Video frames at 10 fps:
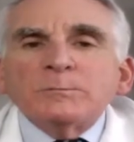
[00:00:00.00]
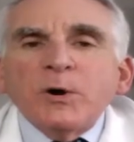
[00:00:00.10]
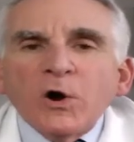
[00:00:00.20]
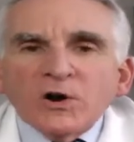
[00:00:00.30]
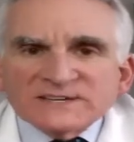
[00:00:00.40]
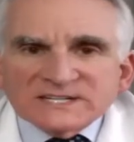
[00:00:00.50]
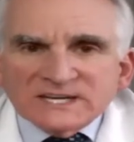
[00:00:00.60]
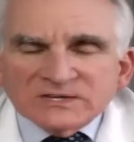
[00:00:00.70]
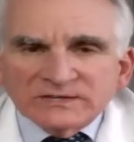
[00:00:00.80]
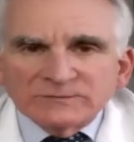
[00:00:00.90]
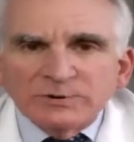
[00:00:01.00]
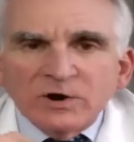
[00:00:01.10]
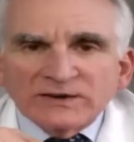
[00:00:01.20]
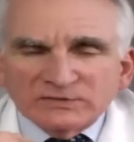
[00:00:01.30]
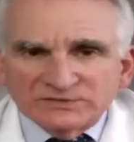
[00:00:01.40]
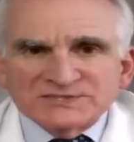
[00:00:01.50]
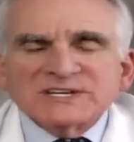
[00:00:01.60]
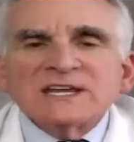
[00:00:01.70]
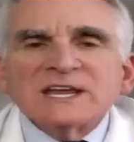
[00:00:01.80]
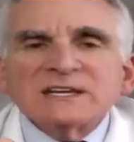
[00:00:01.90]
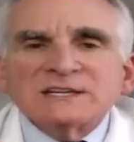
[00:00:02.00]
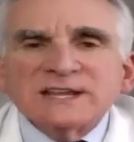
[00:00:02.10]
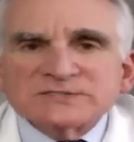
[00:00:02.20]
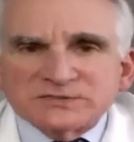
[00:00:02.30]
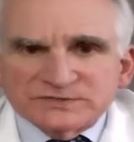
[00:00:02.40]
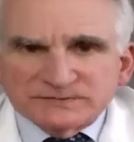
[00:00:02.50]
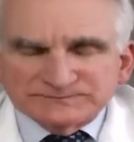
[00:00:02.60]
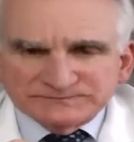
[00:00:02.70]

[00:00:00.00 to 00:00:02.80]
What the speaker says: particulate particles in cleansers